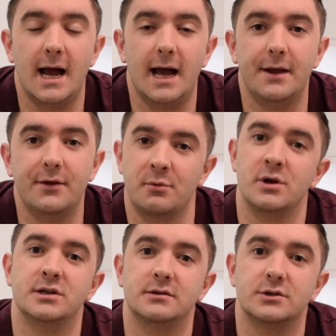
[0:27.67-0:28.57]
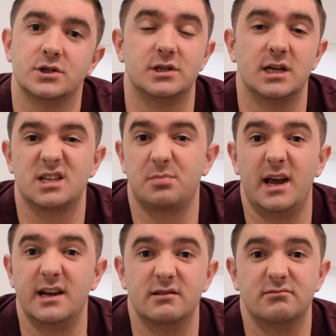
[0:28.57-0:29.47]
and I'm gonna just
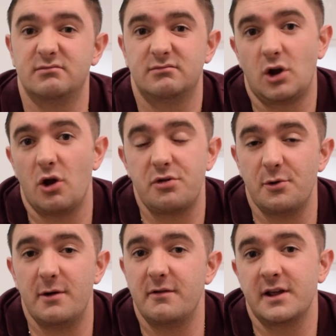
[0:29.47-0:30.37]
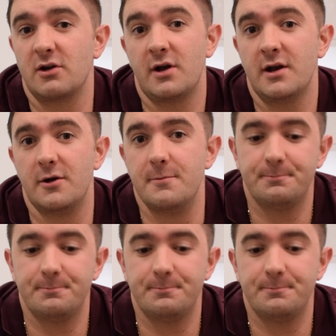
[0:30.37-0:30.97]
explain and go through everything I know.